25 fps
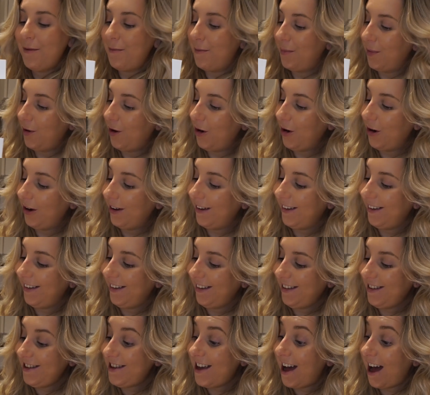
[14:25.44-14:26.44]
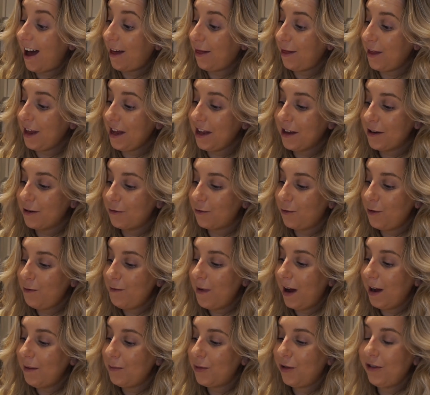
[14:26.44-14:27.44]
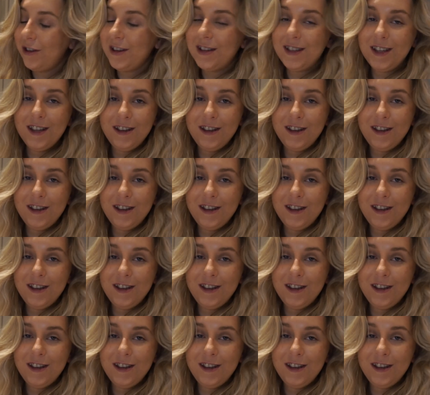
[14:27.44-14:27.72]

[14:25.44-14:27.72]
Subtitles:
But yeah, I think we might put this